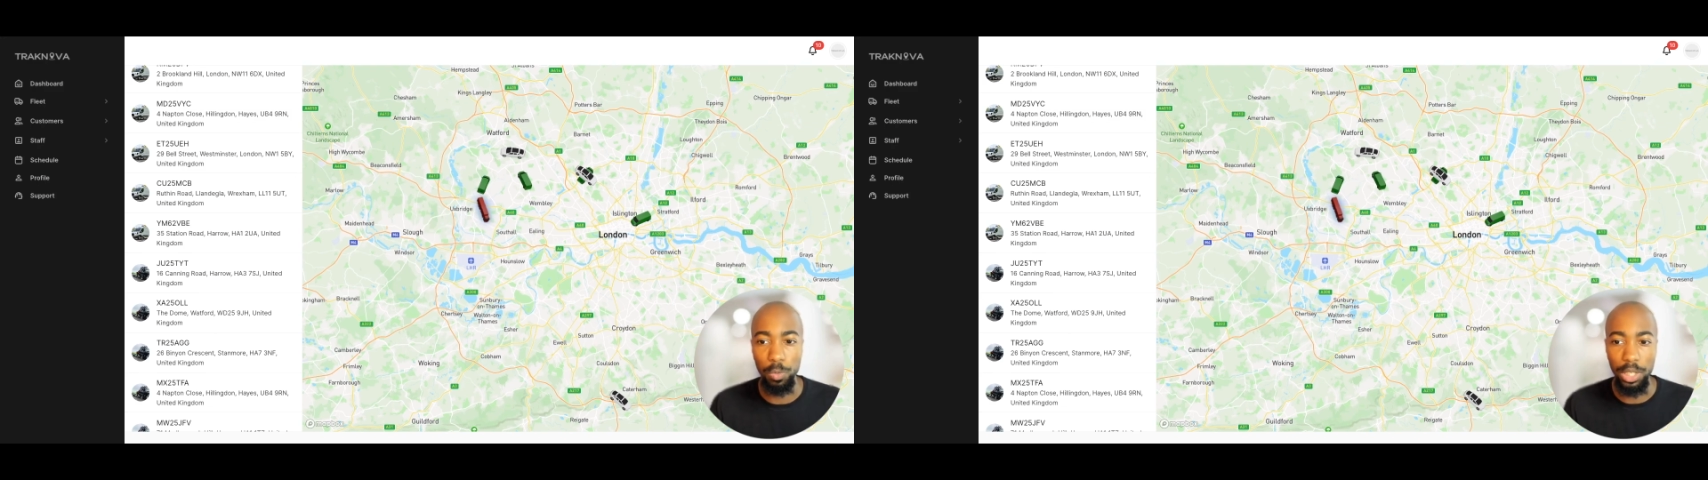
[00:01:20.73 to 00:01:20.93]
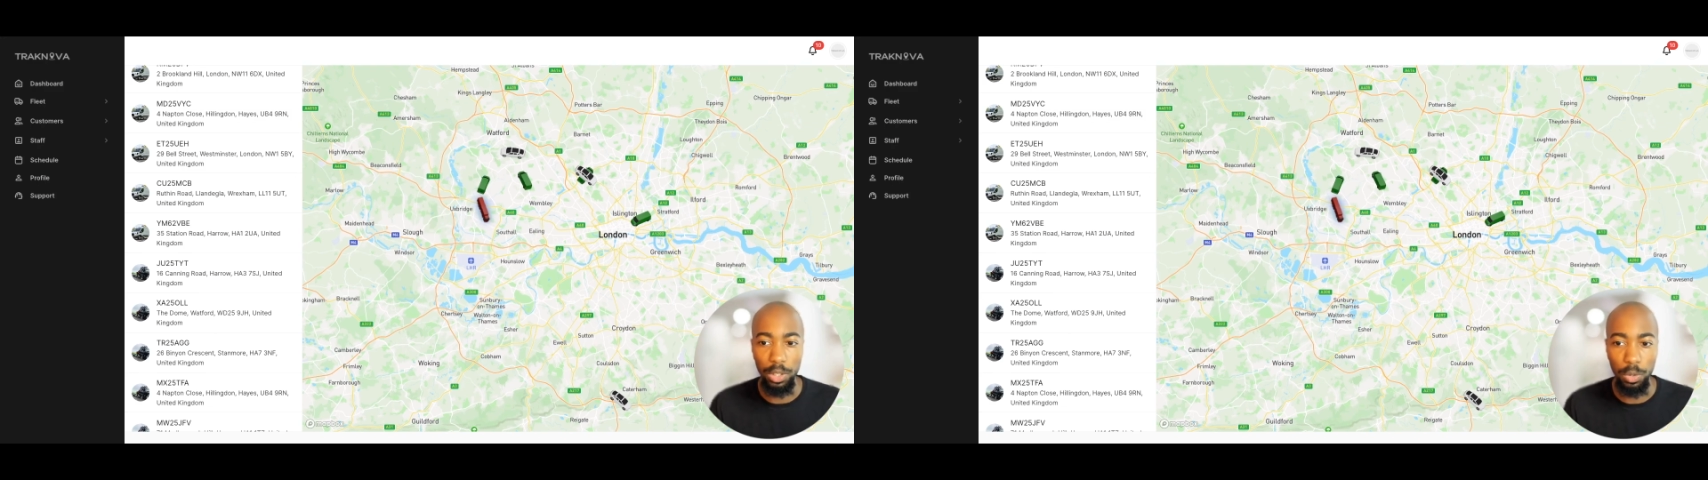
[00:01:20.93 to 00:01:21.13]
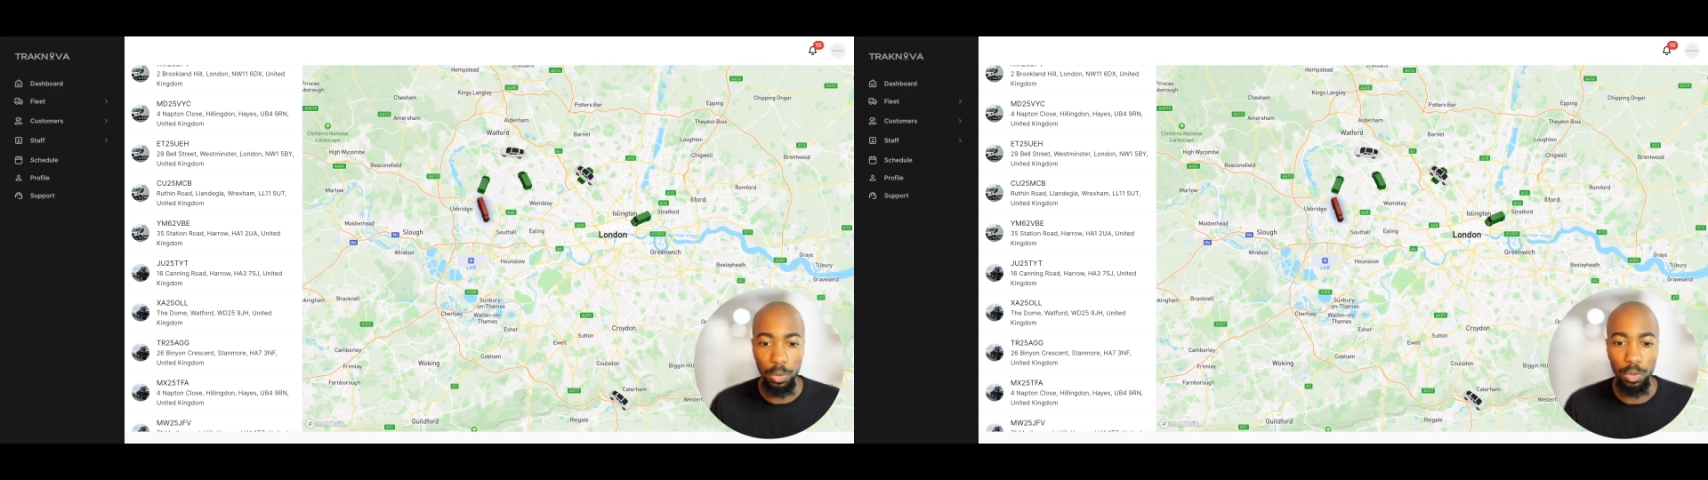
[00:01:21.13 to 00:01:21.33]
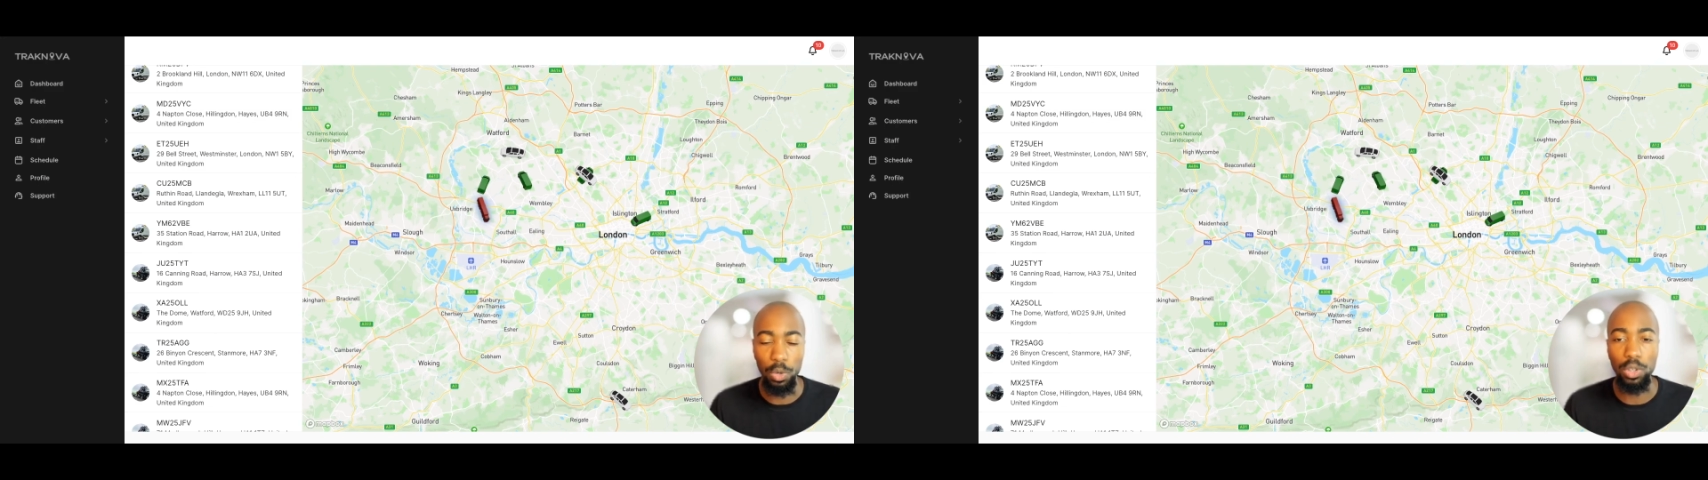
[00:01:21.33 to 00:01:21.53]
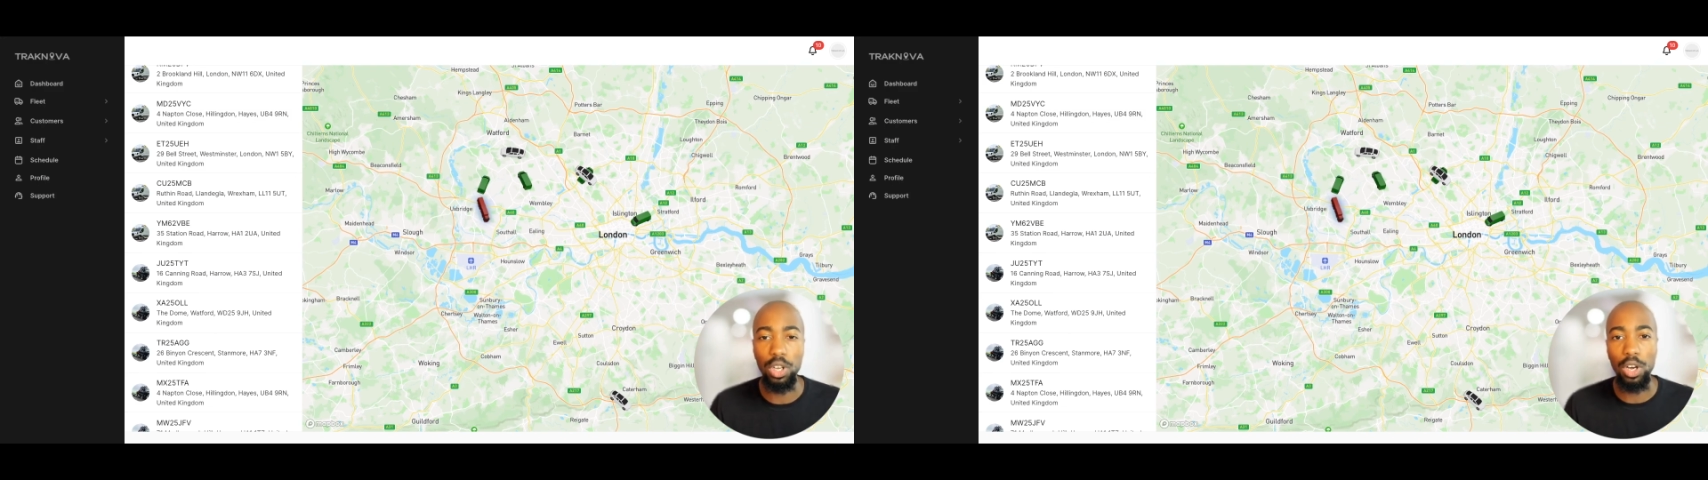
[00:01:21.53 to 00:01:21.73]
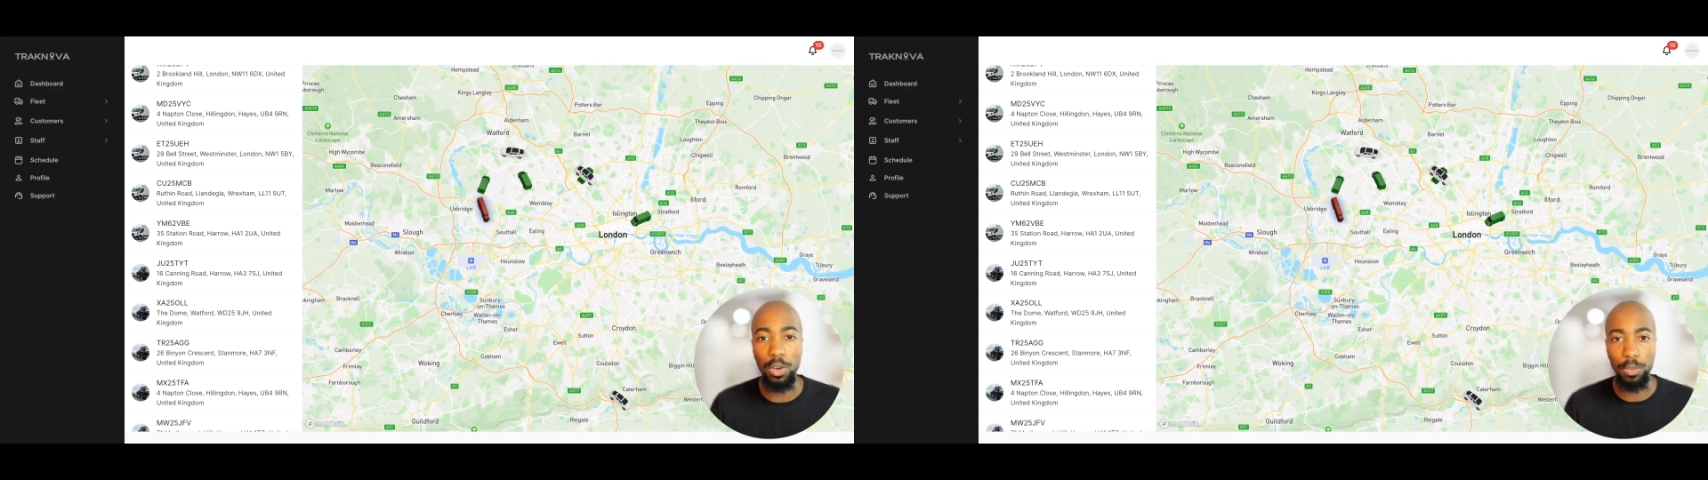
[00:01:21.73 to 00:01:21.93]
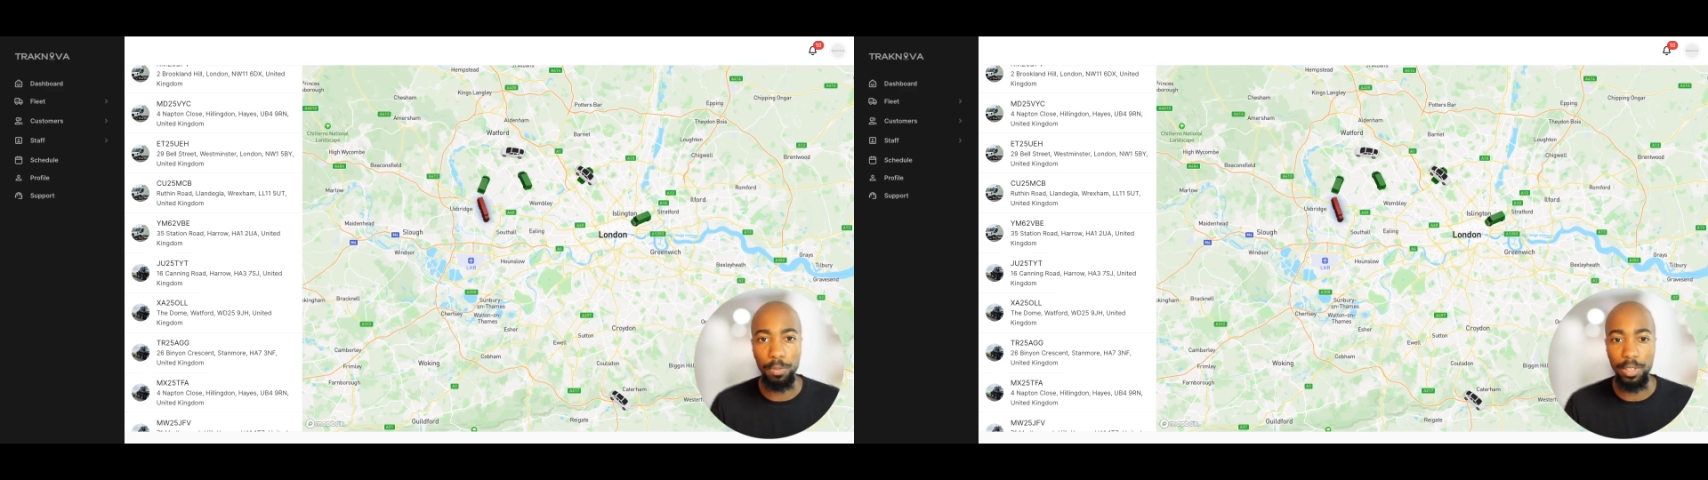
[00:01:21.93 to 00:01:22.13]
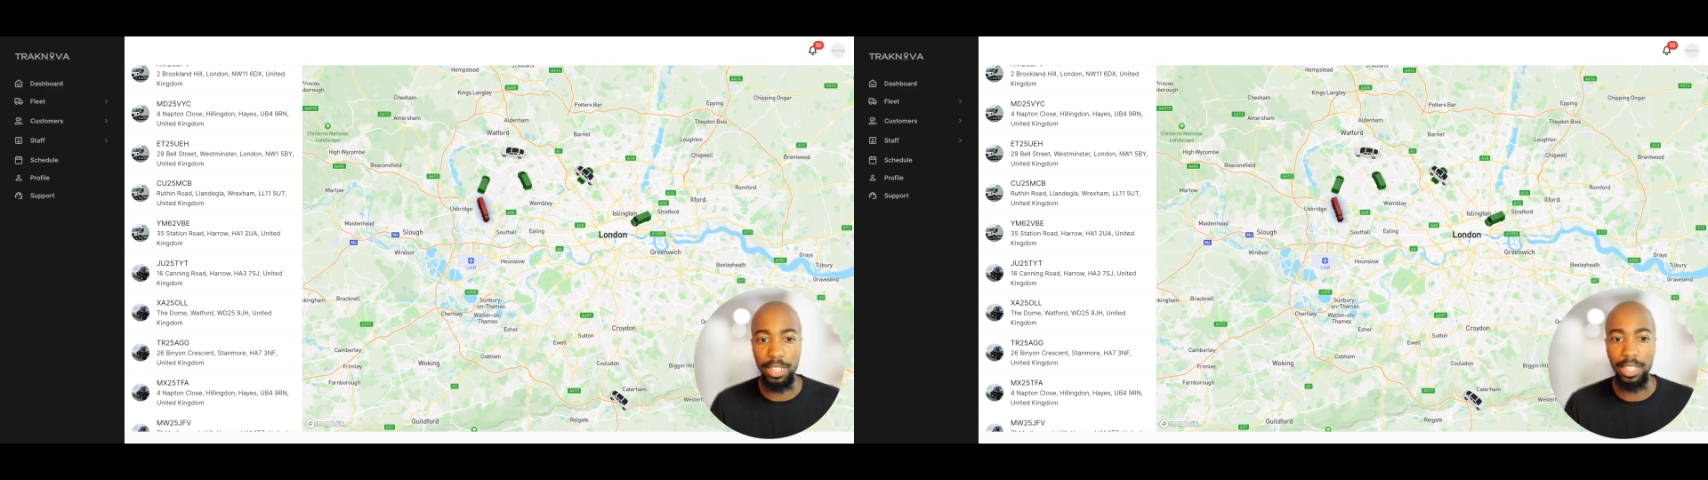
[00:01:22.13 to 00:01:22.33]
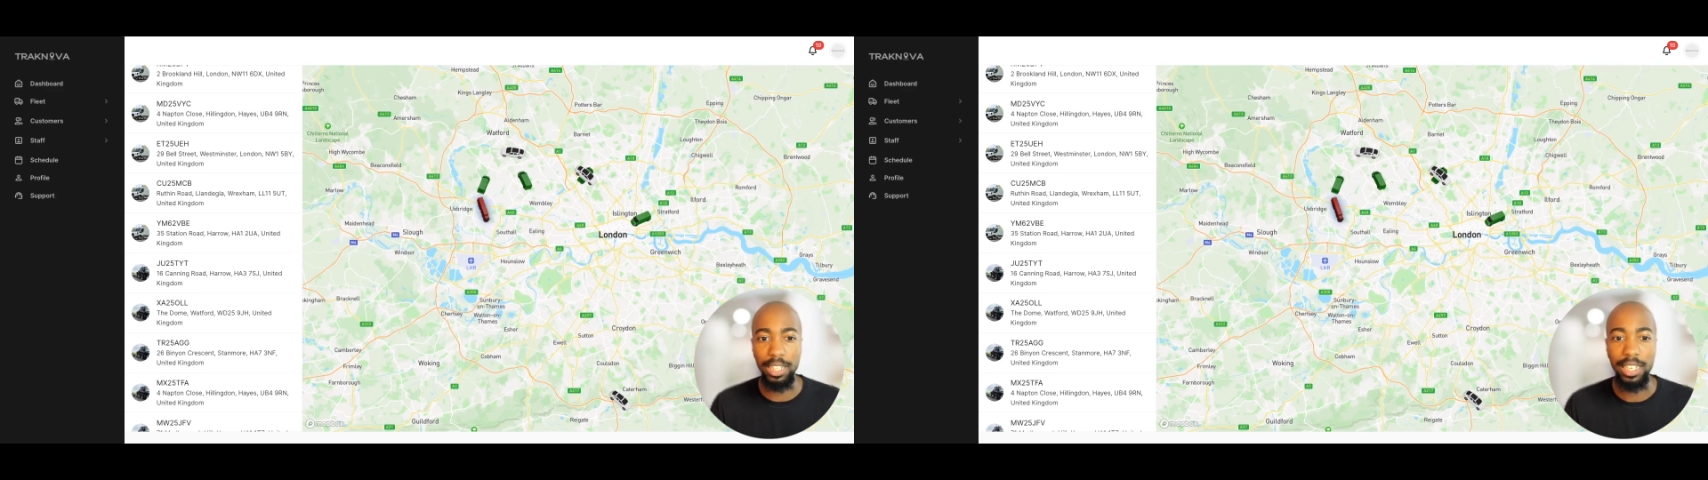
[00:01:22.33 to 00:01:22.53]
use on our own fleet